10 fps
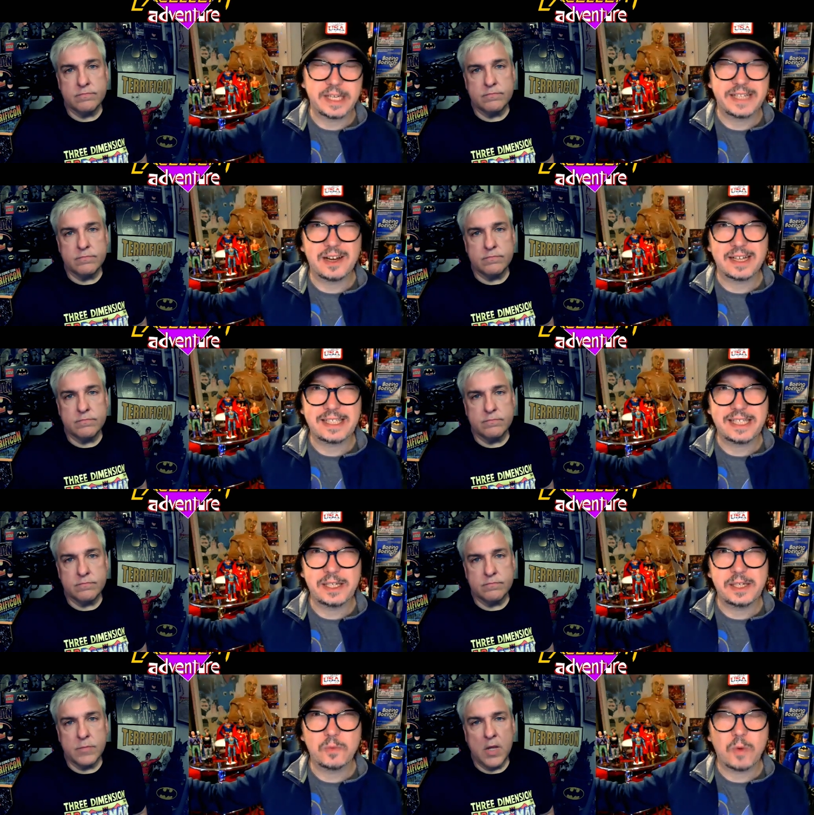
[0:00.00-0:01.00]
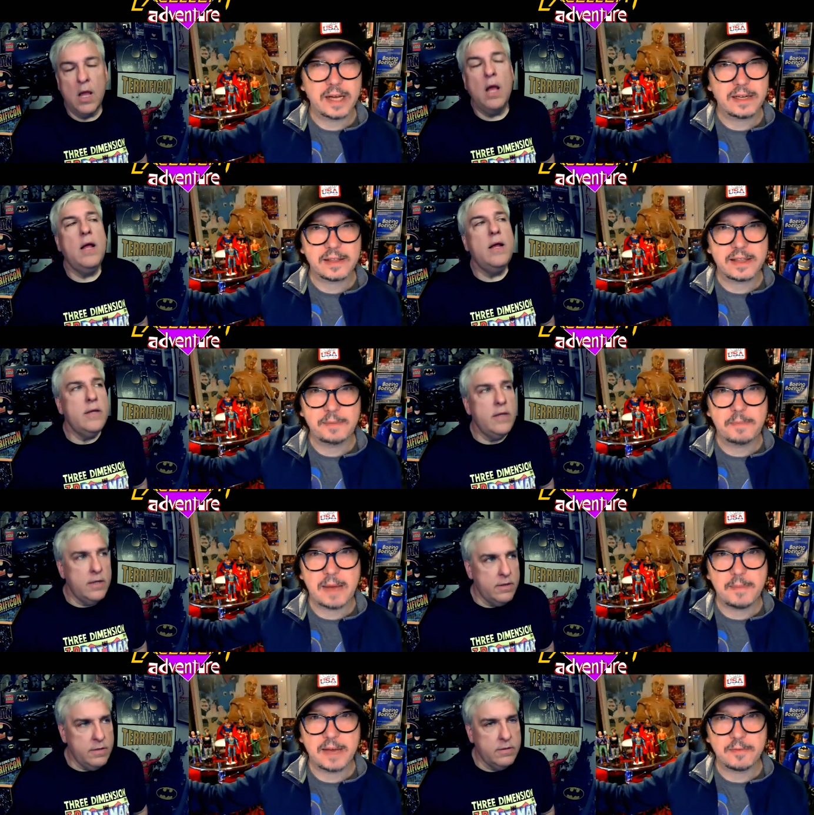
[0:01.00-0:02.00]
Speaker 1: in '91. I think
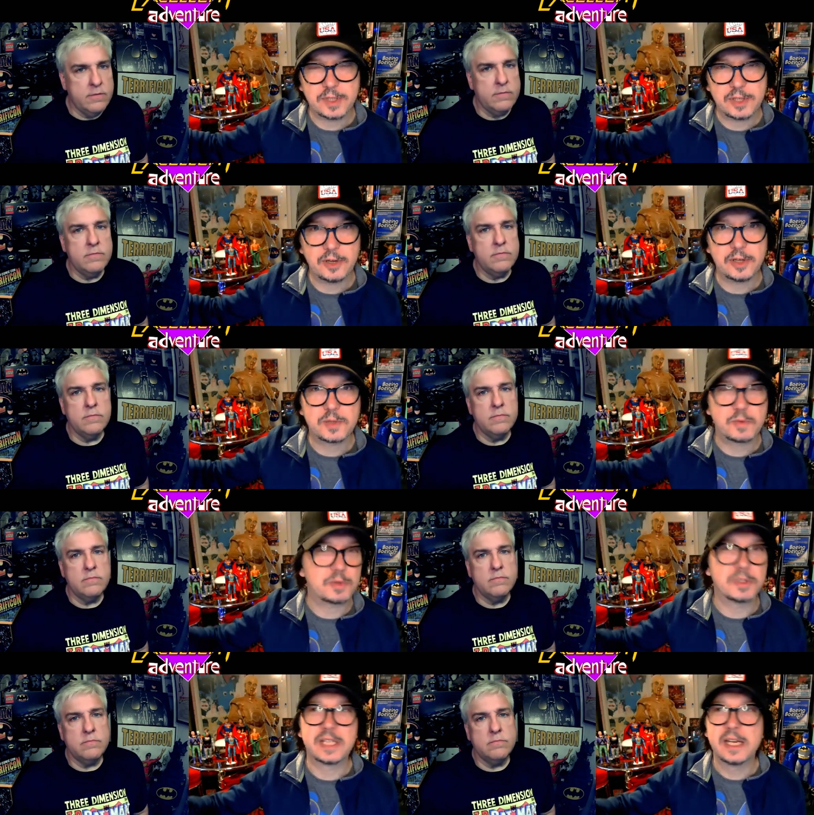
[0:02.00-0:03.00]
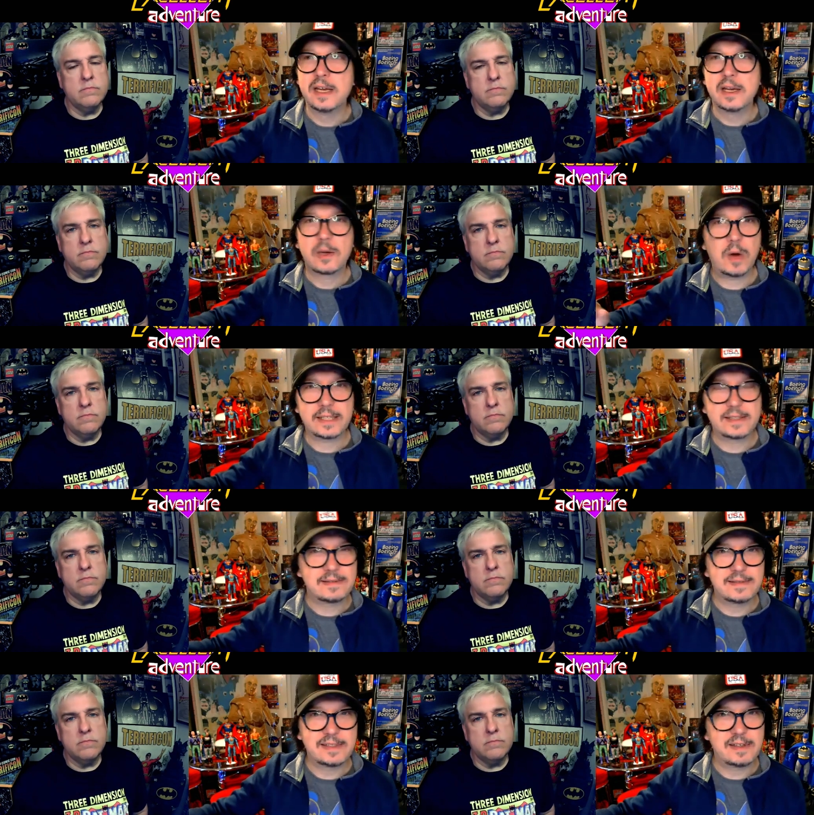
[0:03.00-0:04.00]
Batman Returns, which was quite
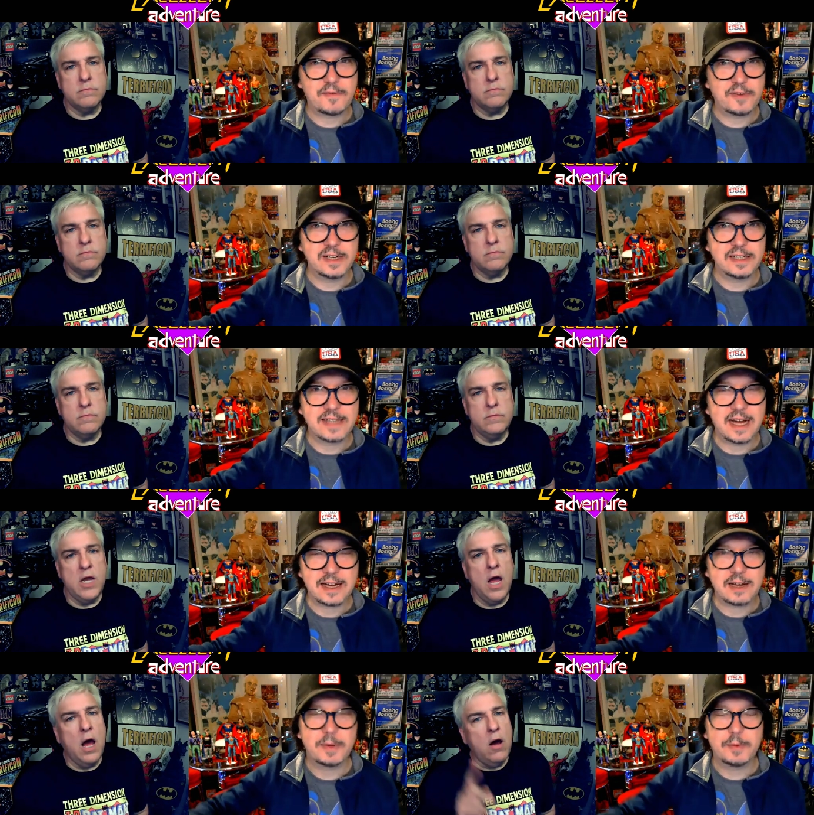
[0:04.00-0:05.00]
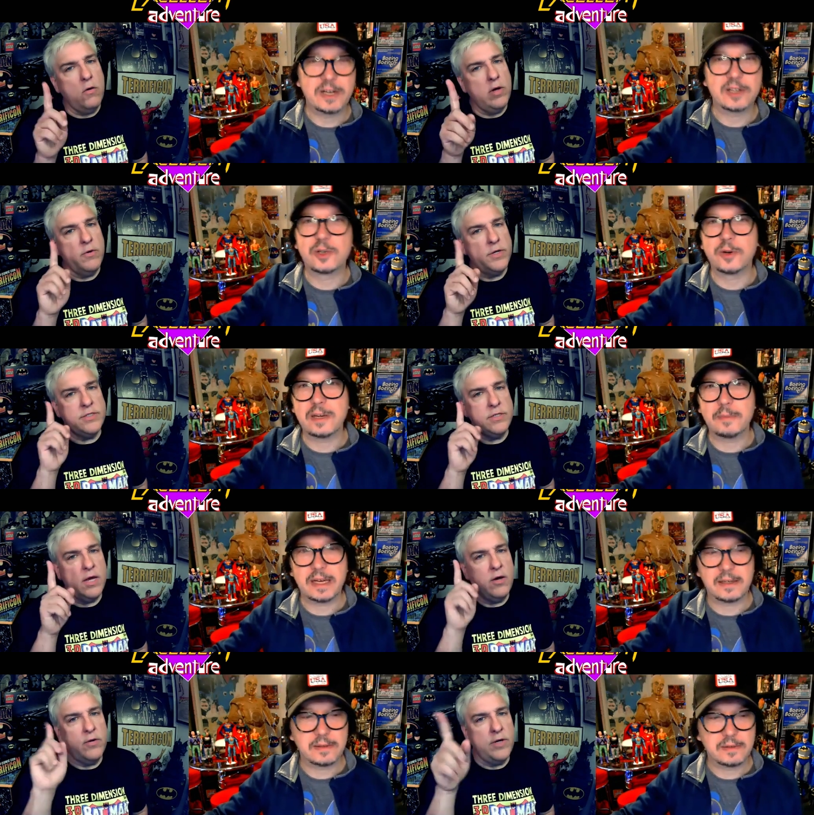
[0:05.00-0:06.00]
different and dark. No, it was
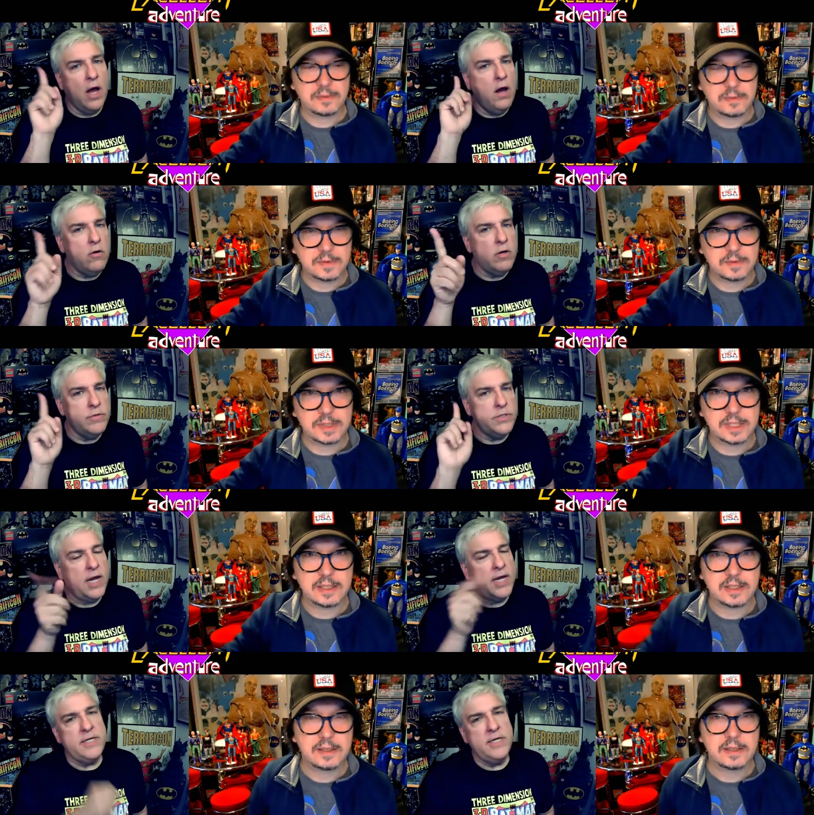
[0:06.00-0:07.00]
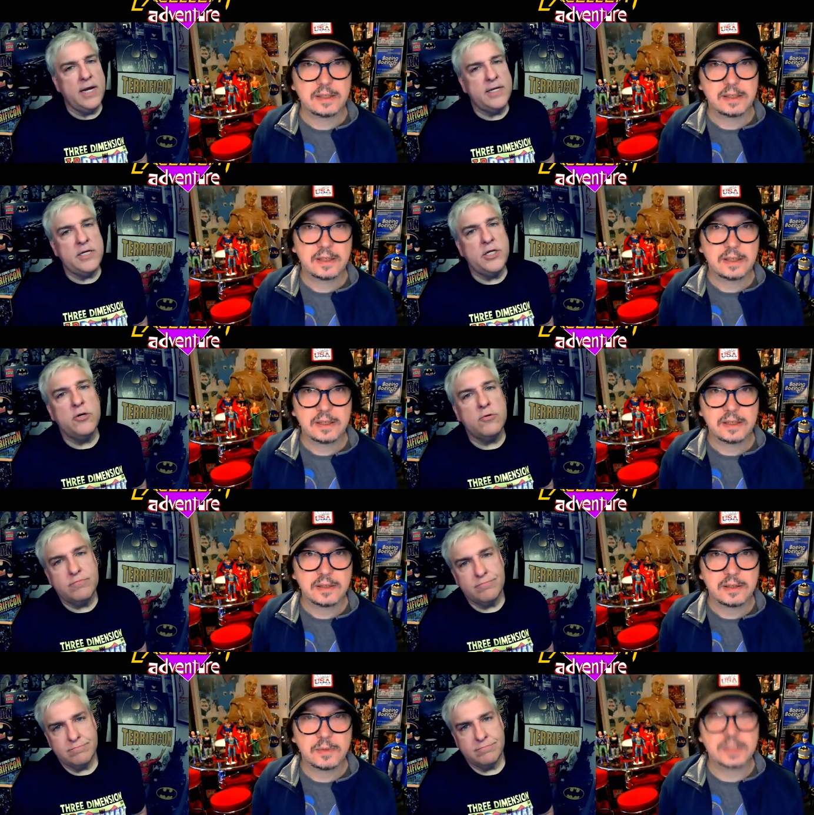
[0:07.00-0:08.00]
Speaker 2: about, it, no, it was, was it, 1992.
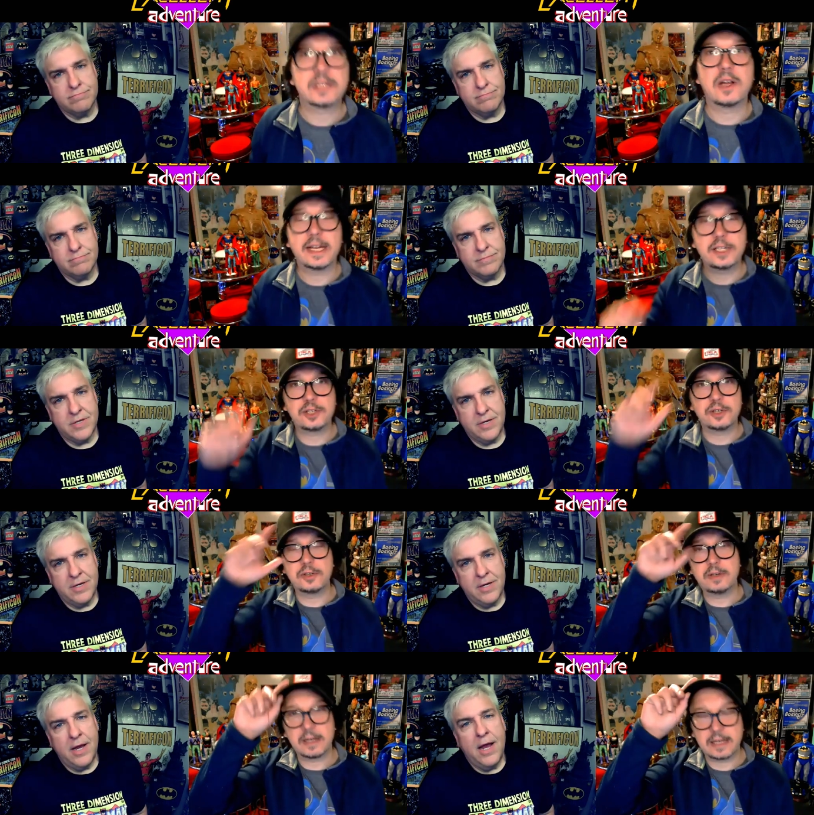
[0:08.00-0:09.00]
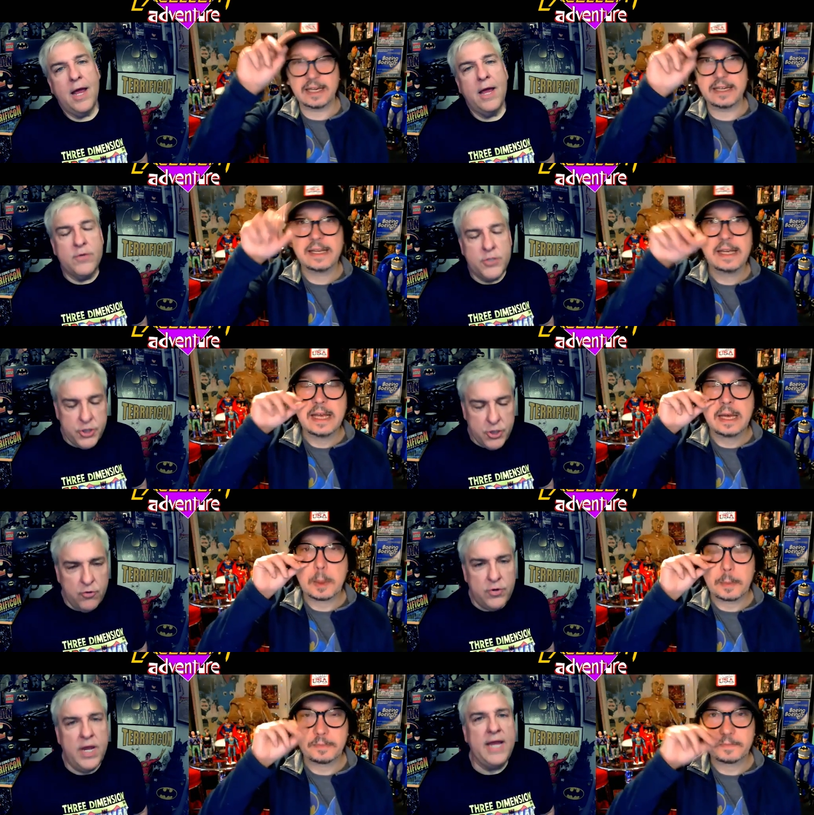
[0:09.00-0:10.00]
Was it 92? Okay. It was
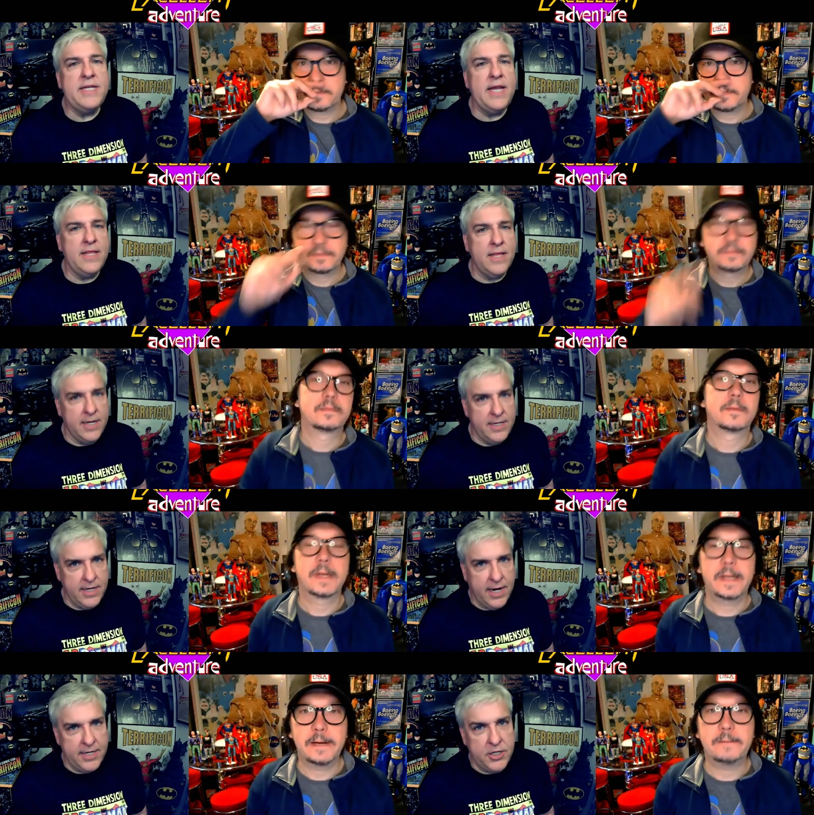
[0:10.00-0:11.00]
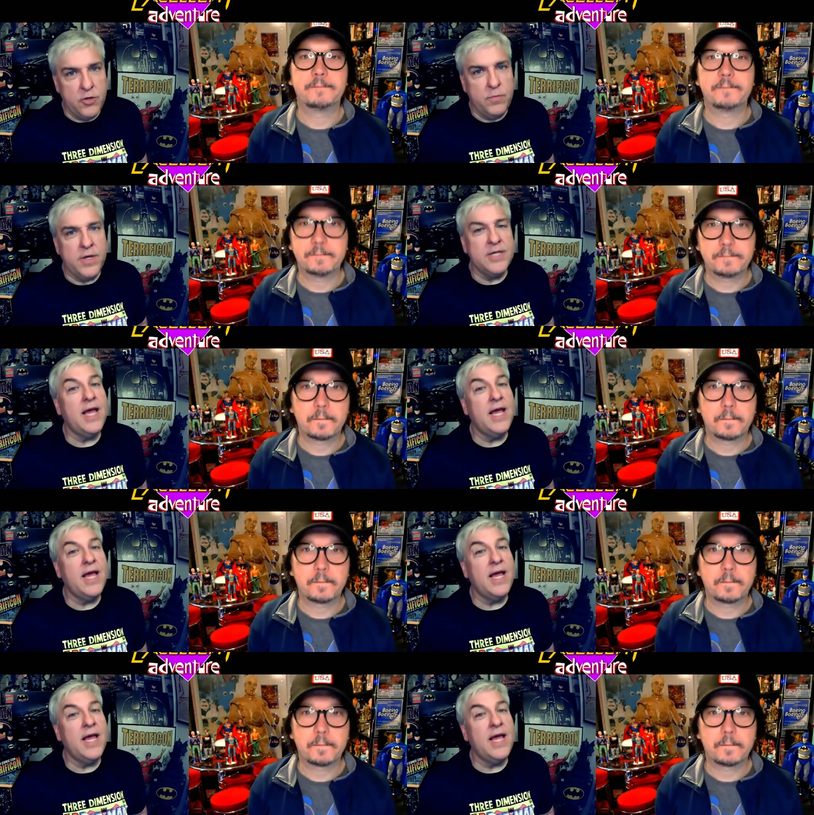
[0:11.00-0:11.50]
June 18th, 1992, yep. because